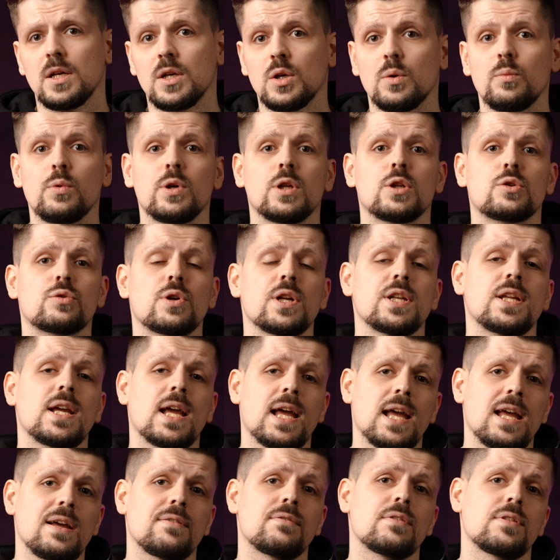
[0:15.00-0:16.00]
We already
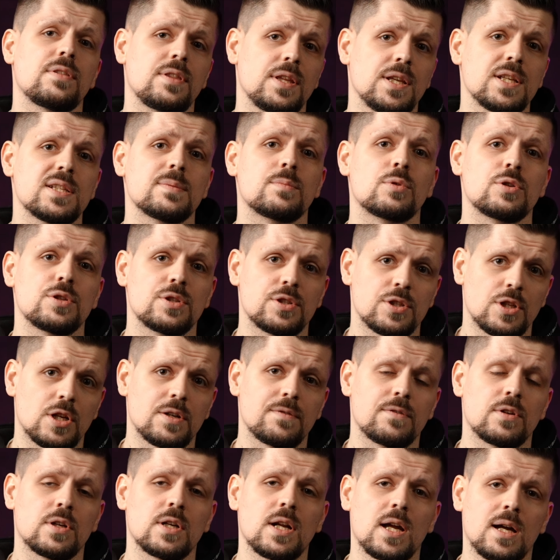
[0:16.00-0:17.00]
have a ThingsBoard
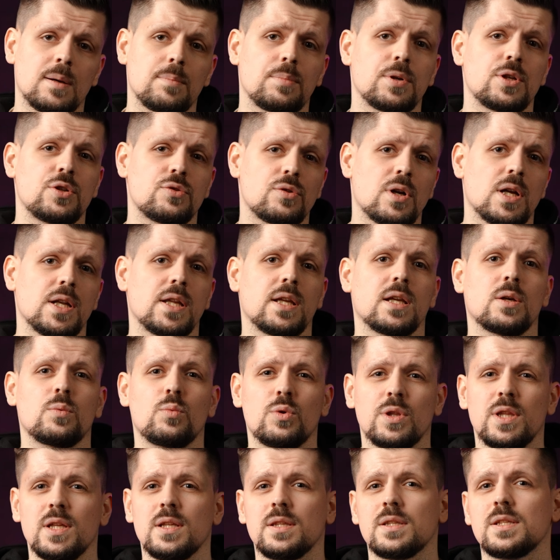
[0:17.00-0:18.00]
server up and running
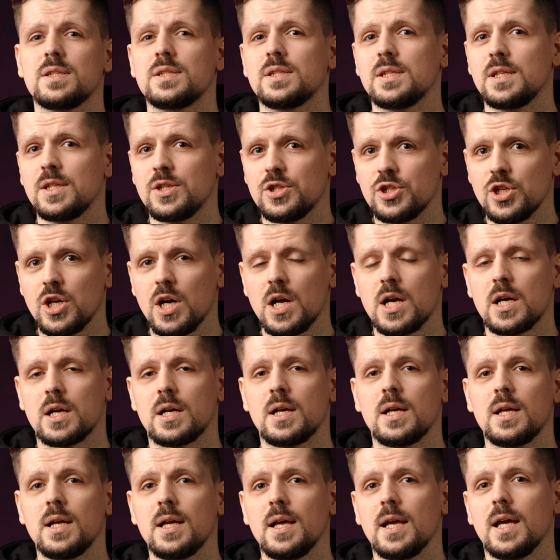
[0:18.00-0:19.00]
within the CHR,
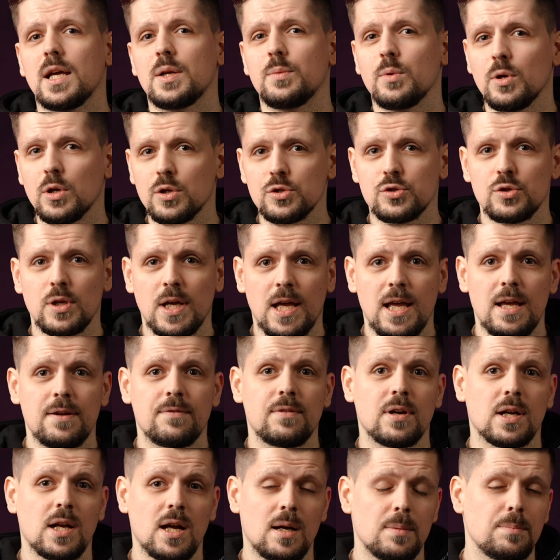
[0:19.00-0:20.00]
and we also have
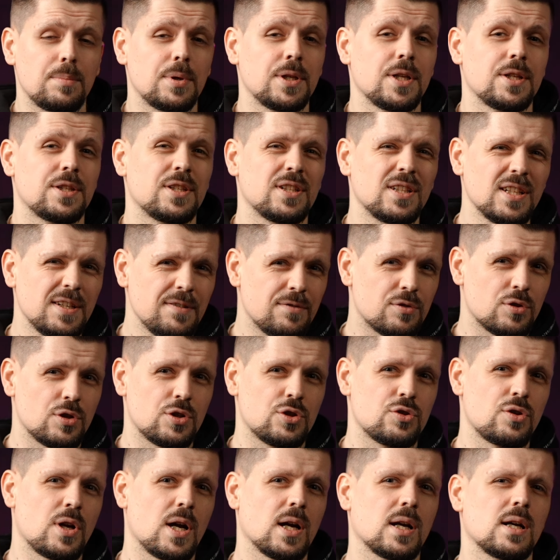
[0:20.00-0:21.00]
a company delivery
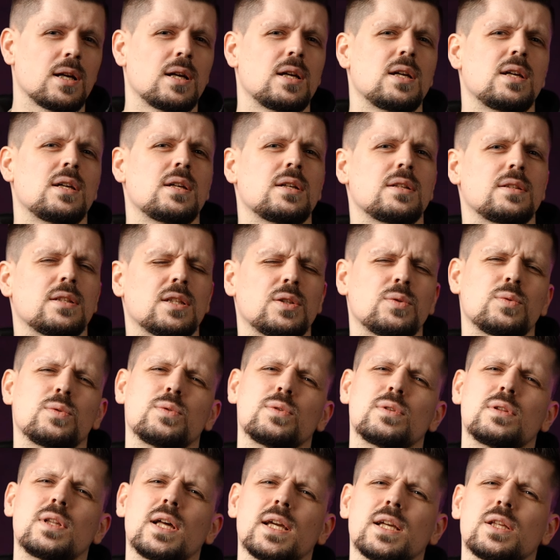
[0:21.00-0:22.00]
truck that we
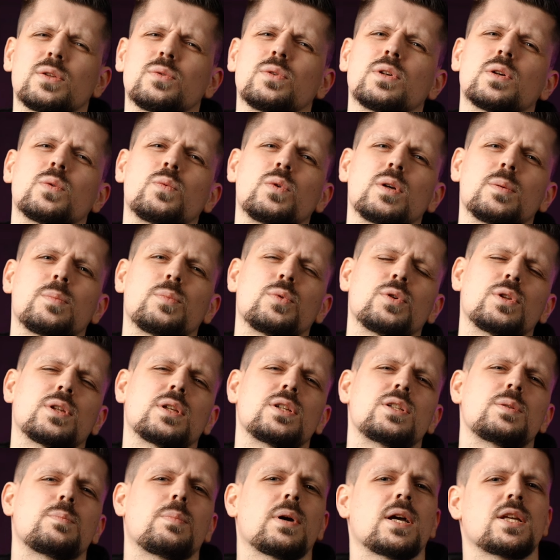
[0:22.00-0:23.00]
would like to equip with a
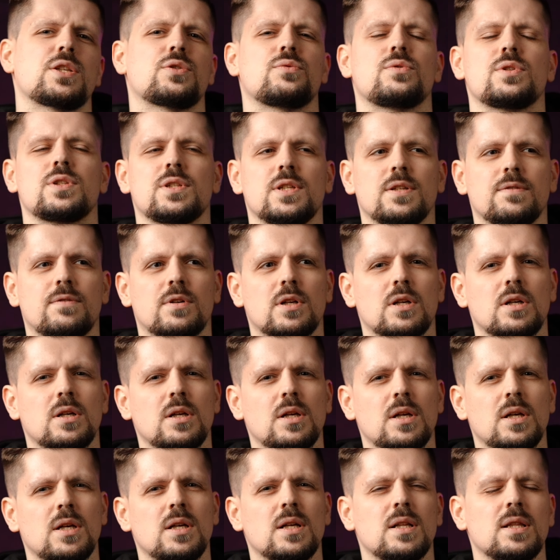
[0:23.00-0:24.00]
GPS receiver.
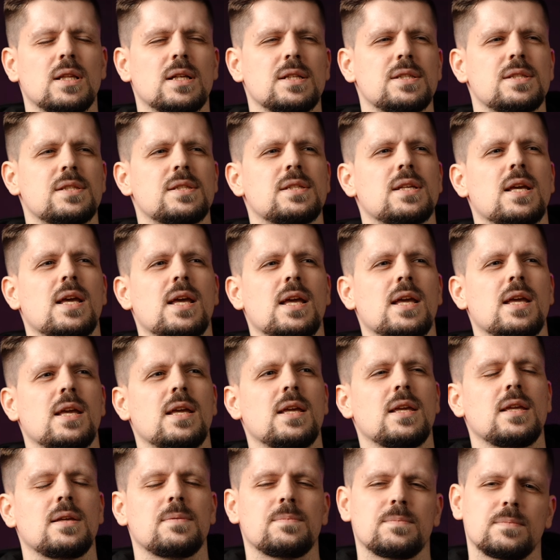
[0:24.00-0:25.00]
Let's
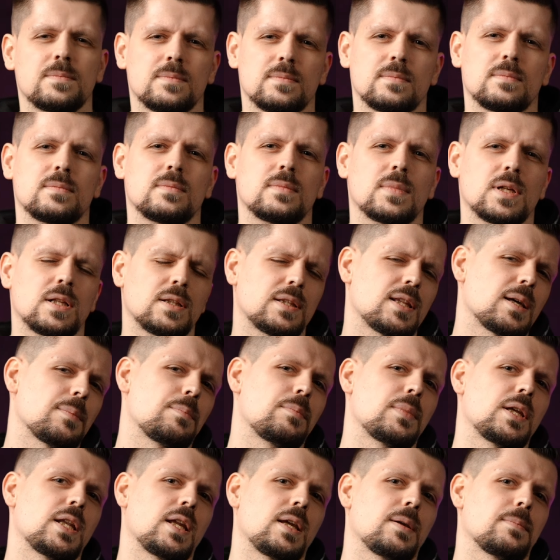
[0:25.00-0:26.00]
say LTAP
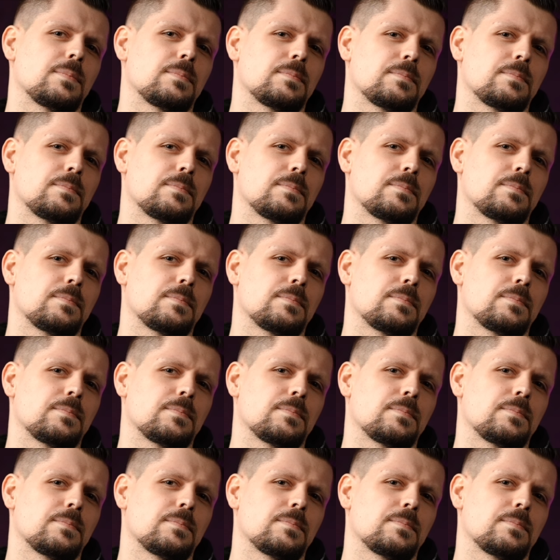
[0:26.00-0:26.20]
Mini.